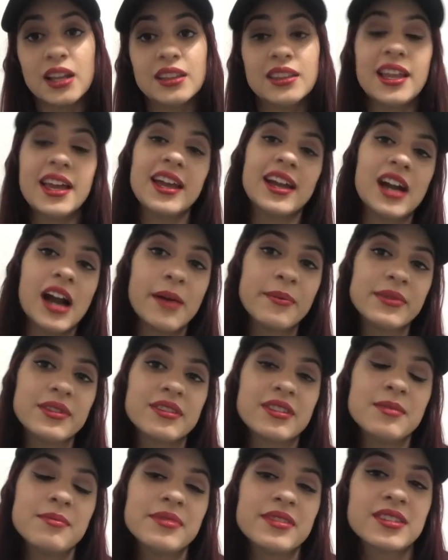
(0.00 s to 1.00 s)
like,
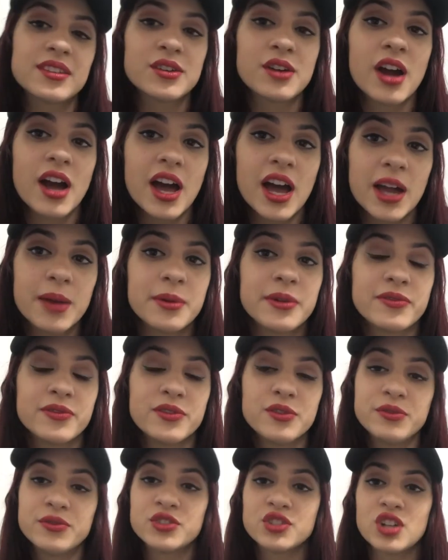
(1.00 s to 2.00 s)
comment, subscribe if
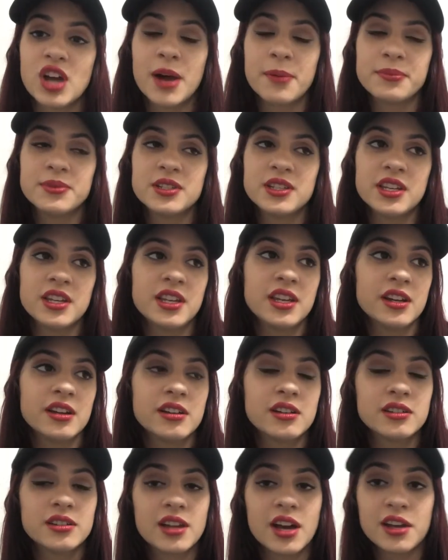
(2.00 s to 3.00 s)
you've shopped
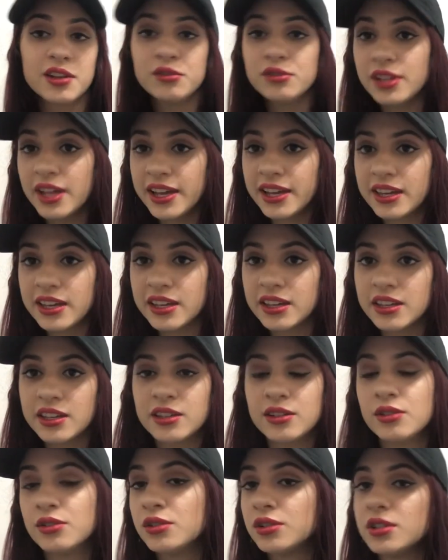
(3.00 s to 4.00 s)
here and how you like
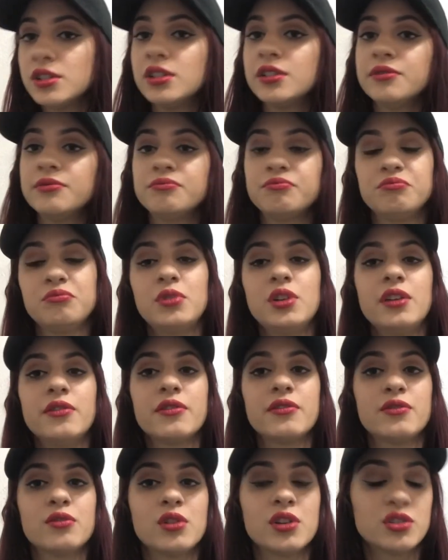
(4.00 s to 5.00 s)
it, or
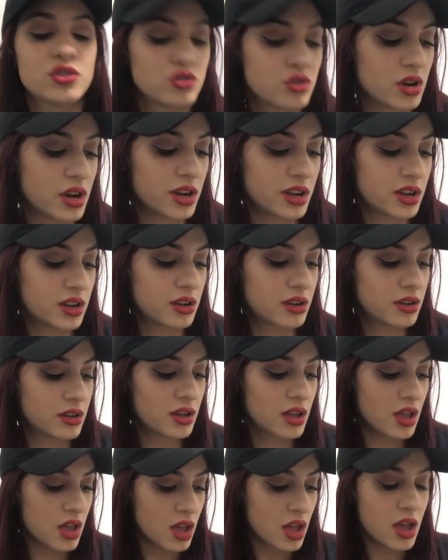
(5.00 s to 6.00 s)
whatever, if you want to try it.
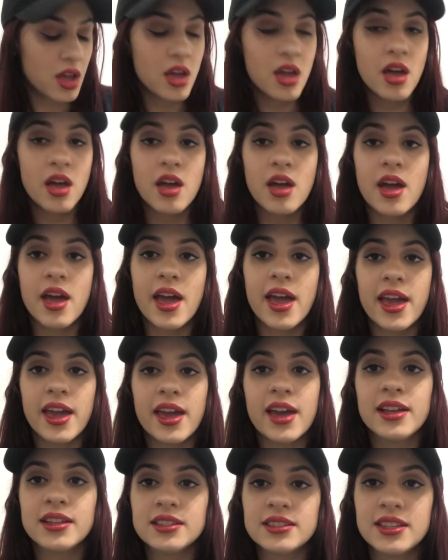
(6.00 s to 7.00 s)

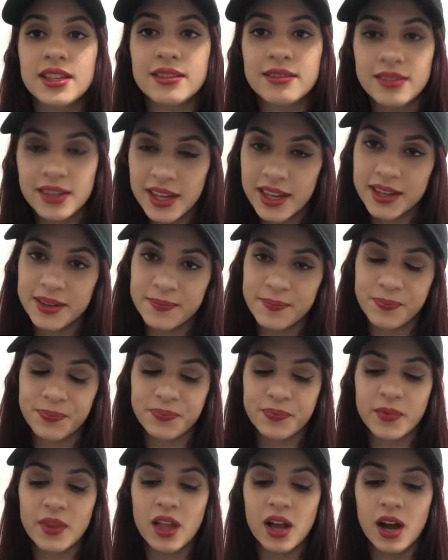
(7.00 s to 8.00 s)
And that's it.
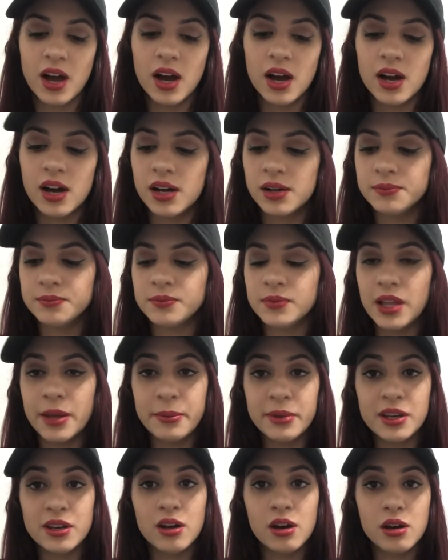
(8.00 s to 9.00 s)
Let
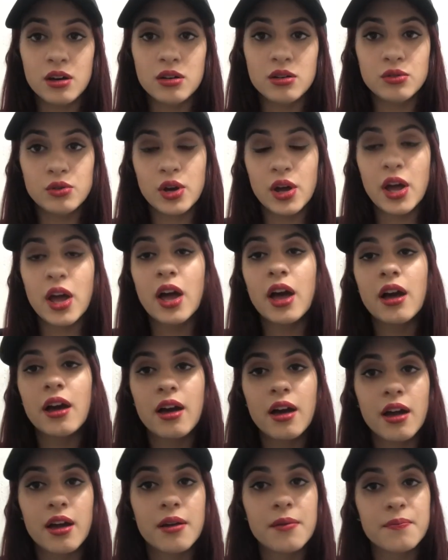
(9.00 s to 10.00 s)
me know
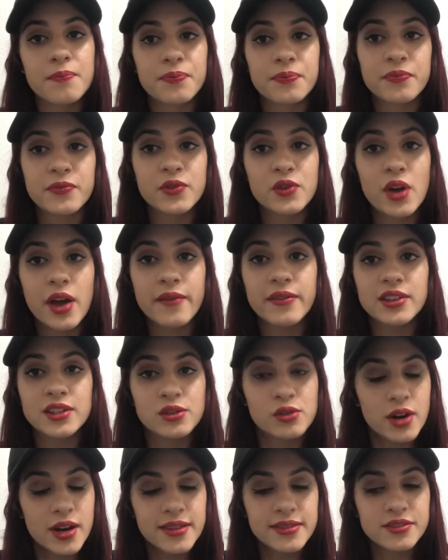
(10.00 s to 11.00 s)
if you have any
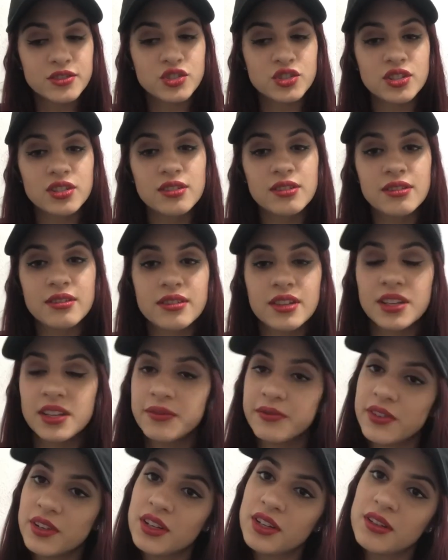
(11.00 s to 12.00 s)
questions, any
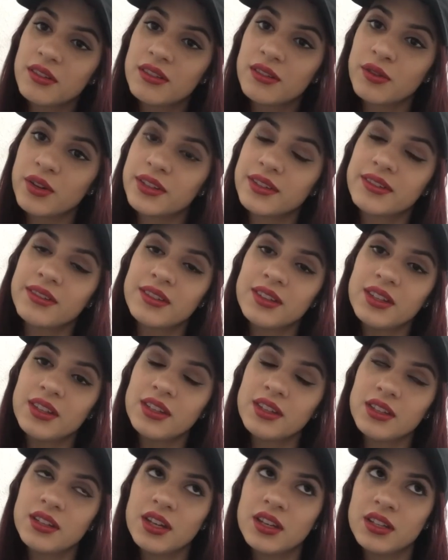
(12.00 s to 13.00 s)
videos you want to
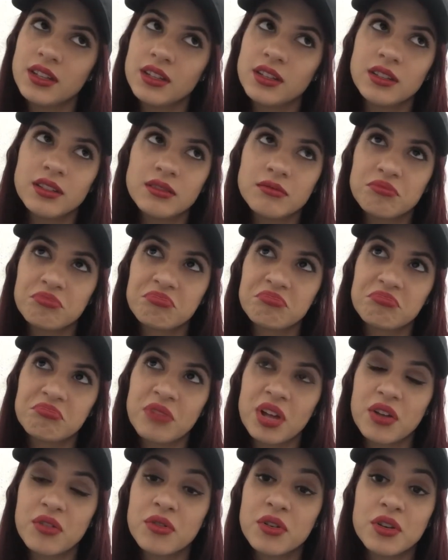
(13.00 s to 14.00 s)
see, any,
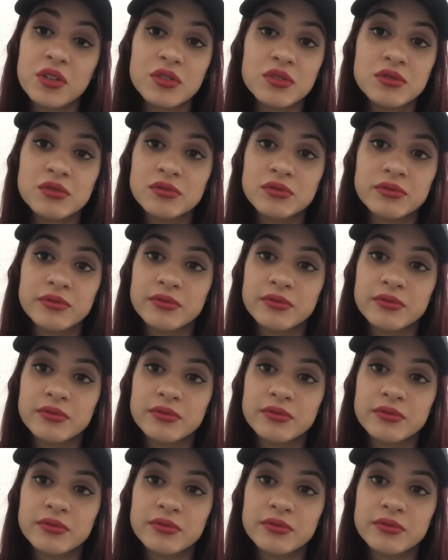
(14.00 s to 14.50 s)
I don't know,